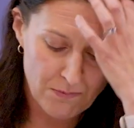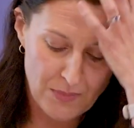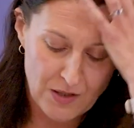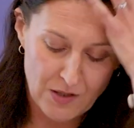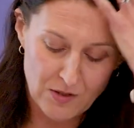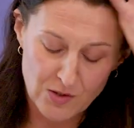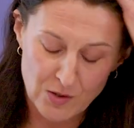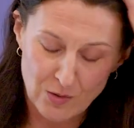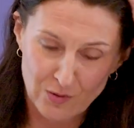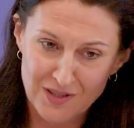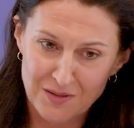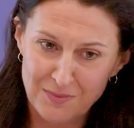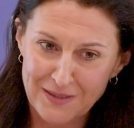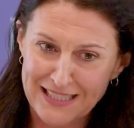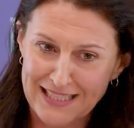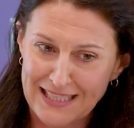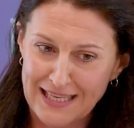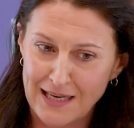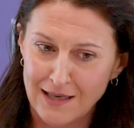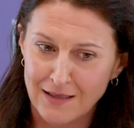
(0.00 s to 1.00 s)
Because
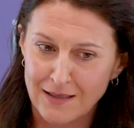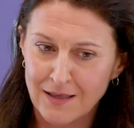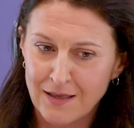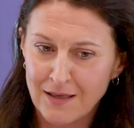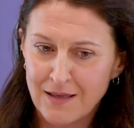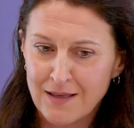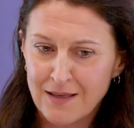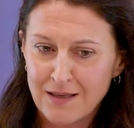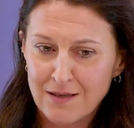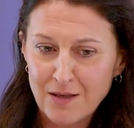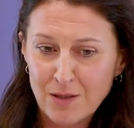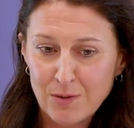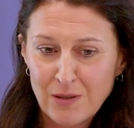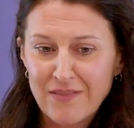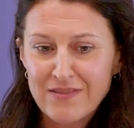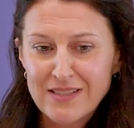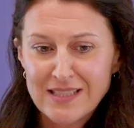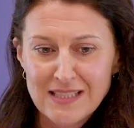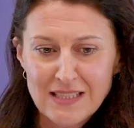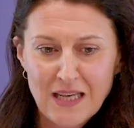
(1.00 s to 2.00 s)
ultimately,
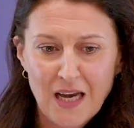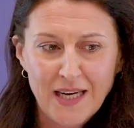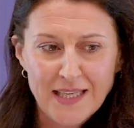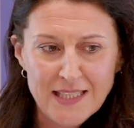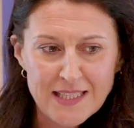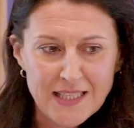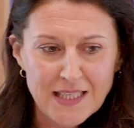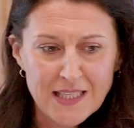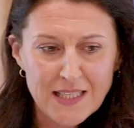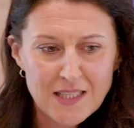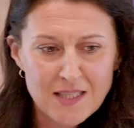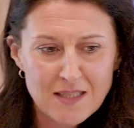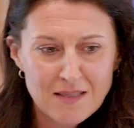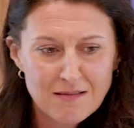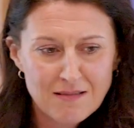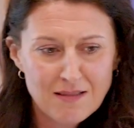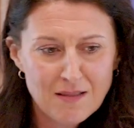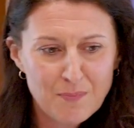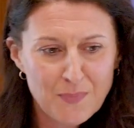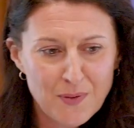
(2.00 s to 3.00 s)
whoever signed
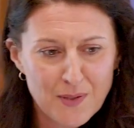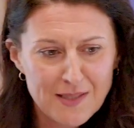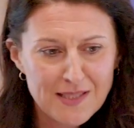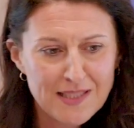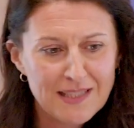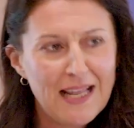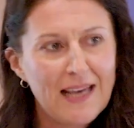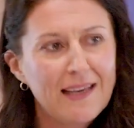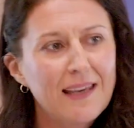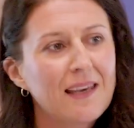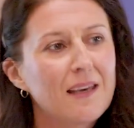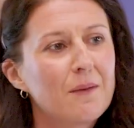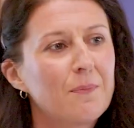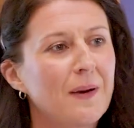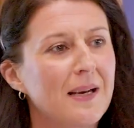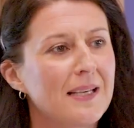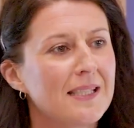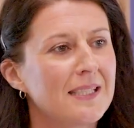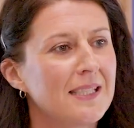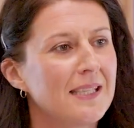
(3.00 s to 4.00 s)
it, the person lacking
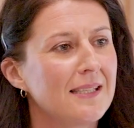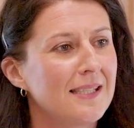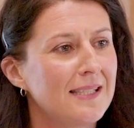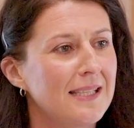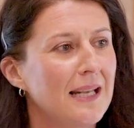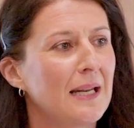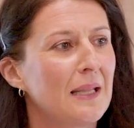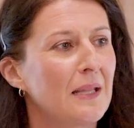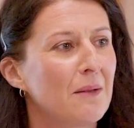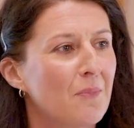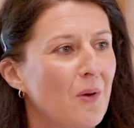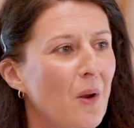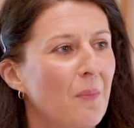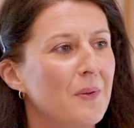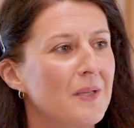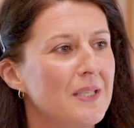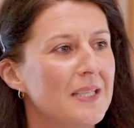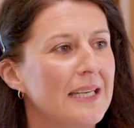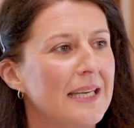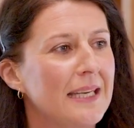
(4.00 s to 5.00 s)
capacity is still in the
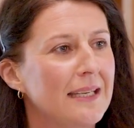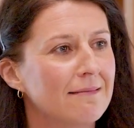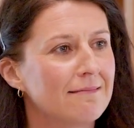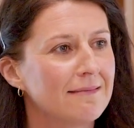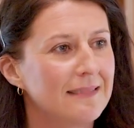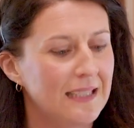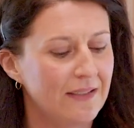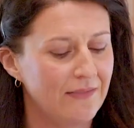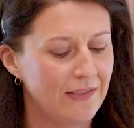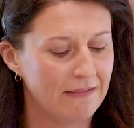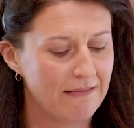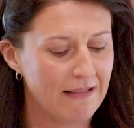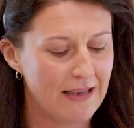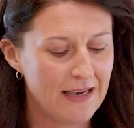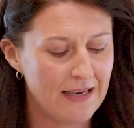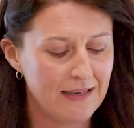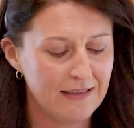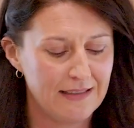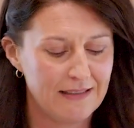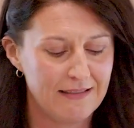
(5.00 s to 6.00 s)
property, living
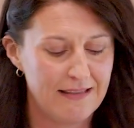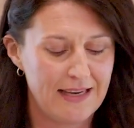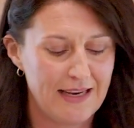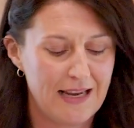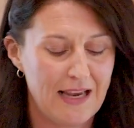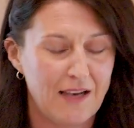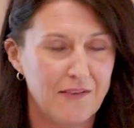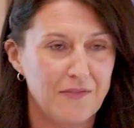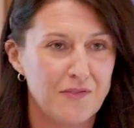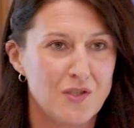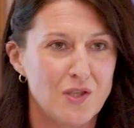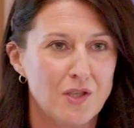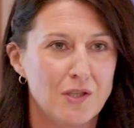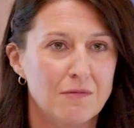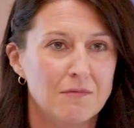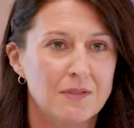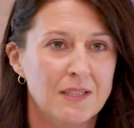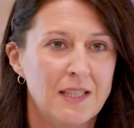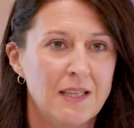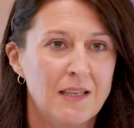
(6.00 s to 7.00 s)
there, and they have
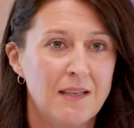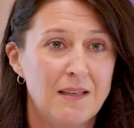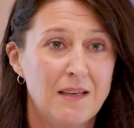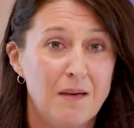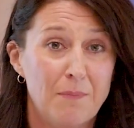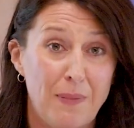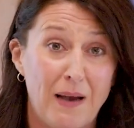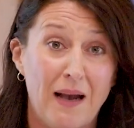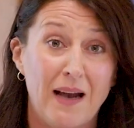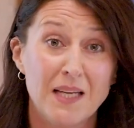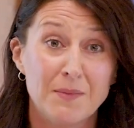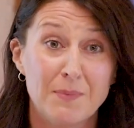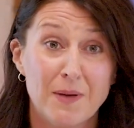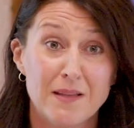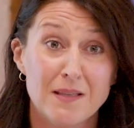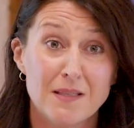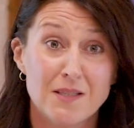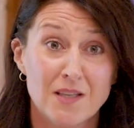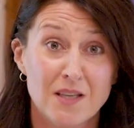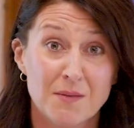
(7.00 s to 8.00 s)
to abide
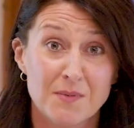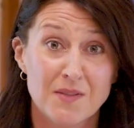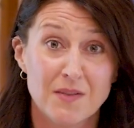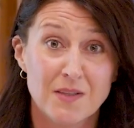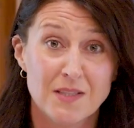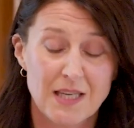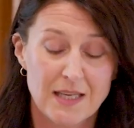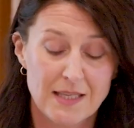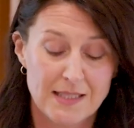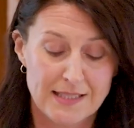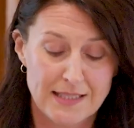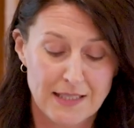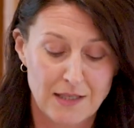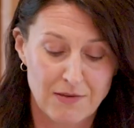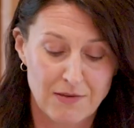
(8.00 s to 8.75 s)
by the terms of the tenancy